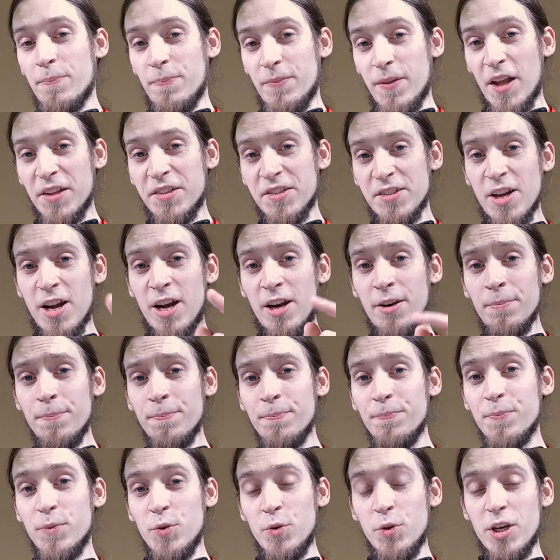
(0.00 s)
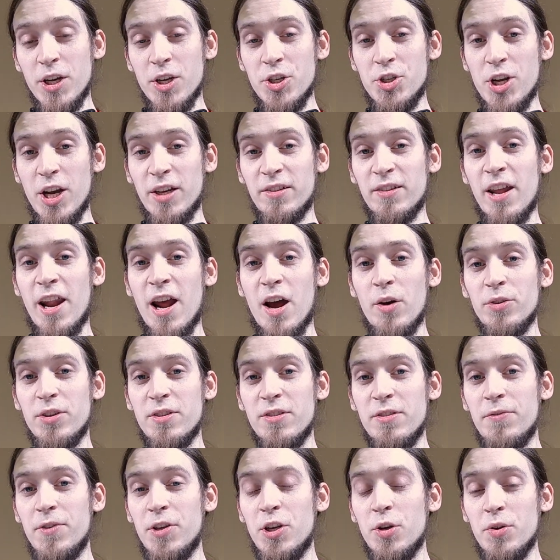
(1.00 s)
That's done. You can check that out in
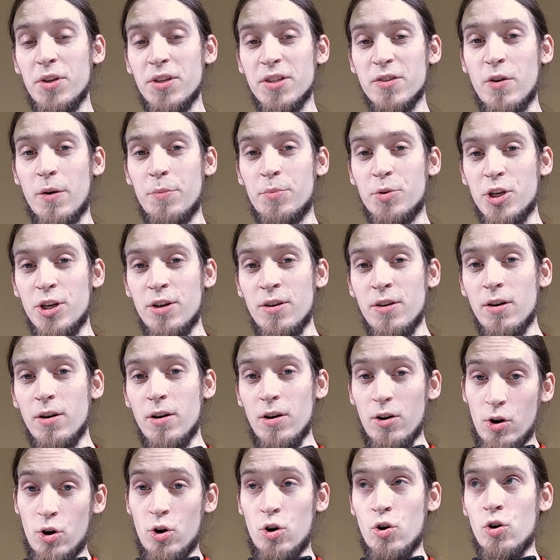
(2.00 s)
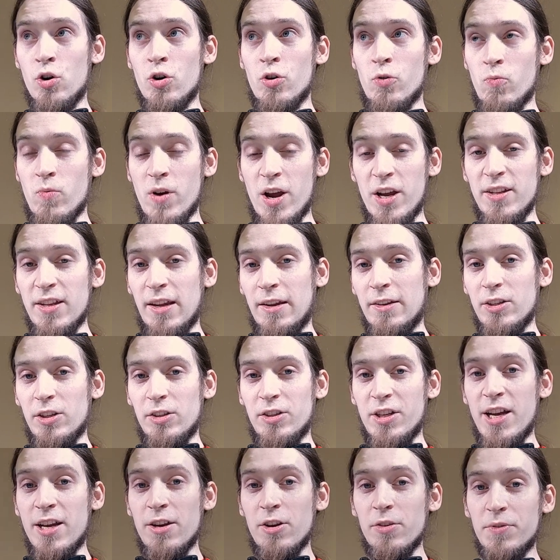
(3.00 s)
the video description or wait until
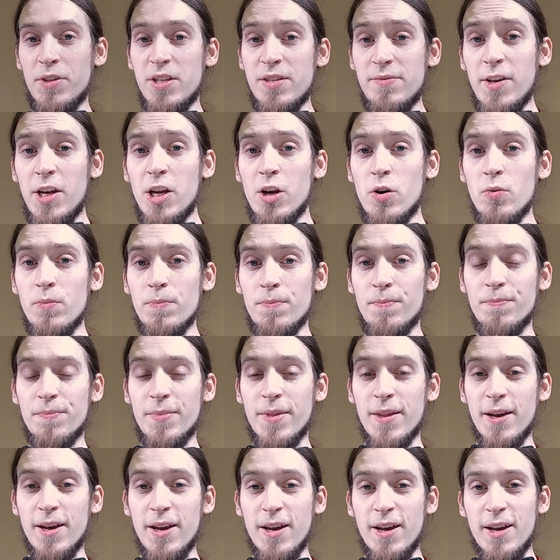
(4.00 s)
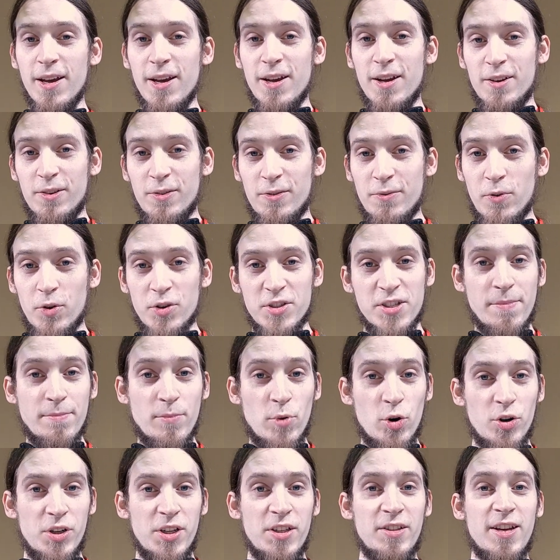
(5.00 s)
the end of this video for some
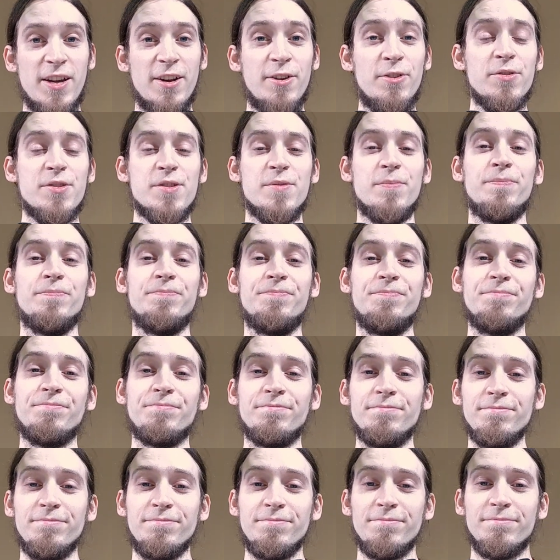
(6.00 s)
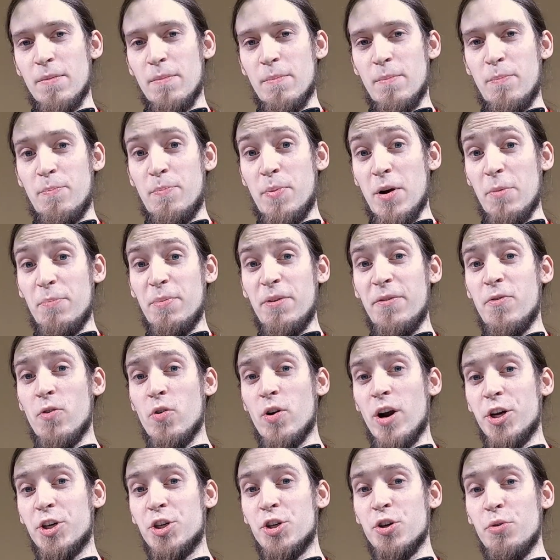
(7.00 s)
more details. But before
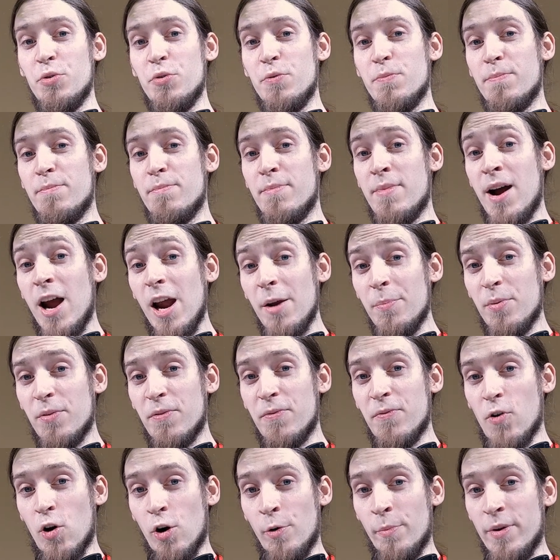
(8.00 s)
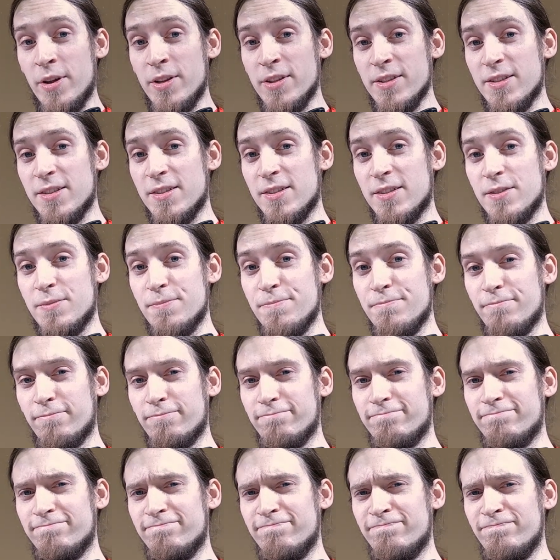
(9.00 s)
I show you my performance,
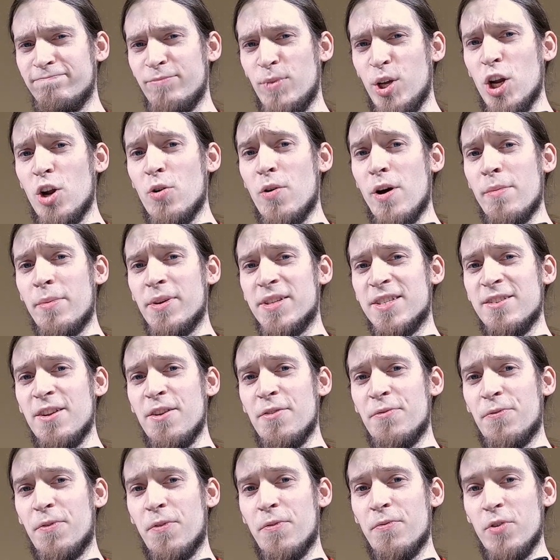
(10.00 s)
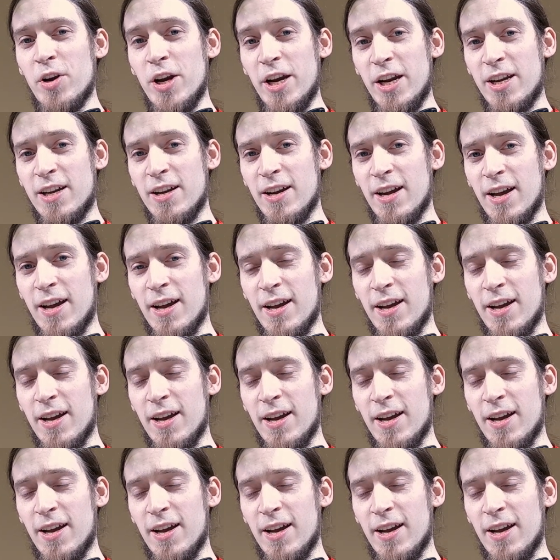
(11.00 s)
you know I'm a synth freak,